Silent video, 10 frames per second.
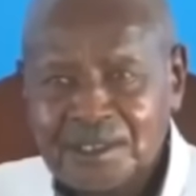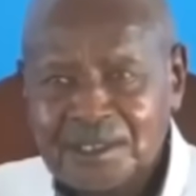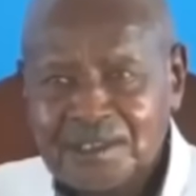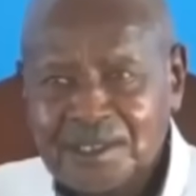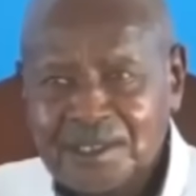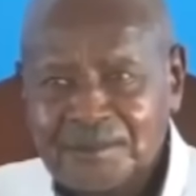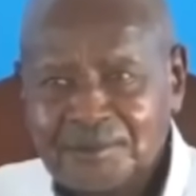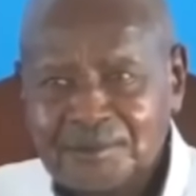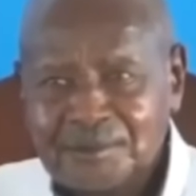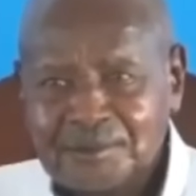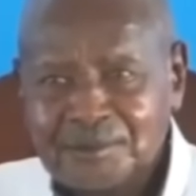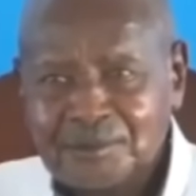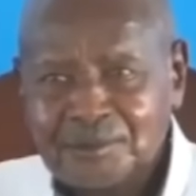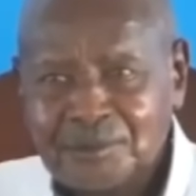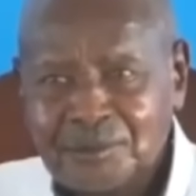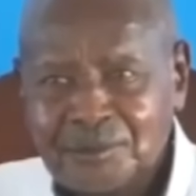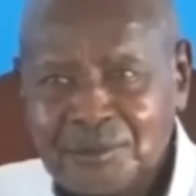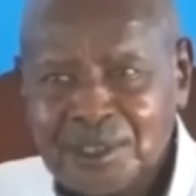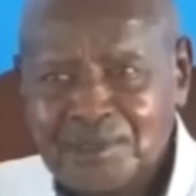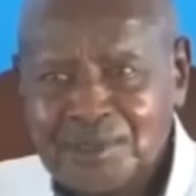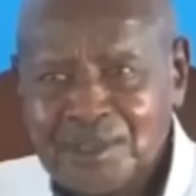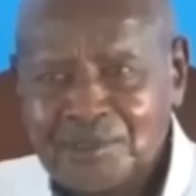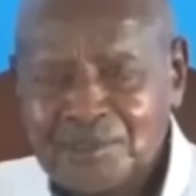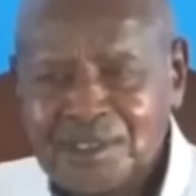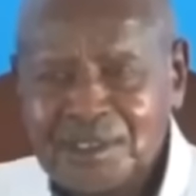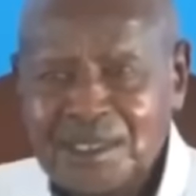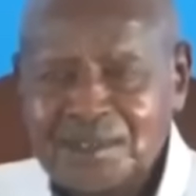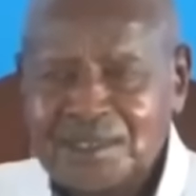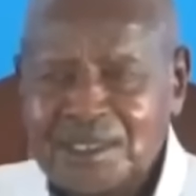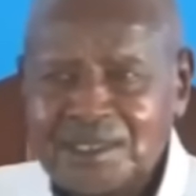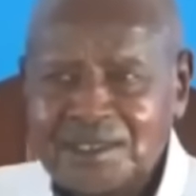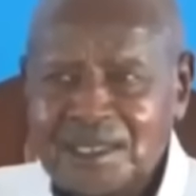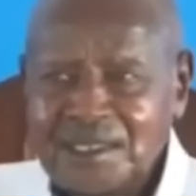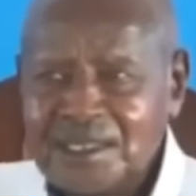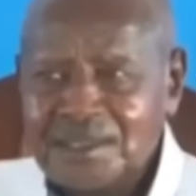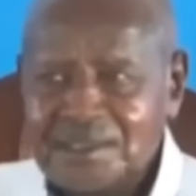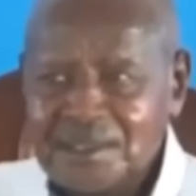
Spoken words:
they are worn by women. They are iron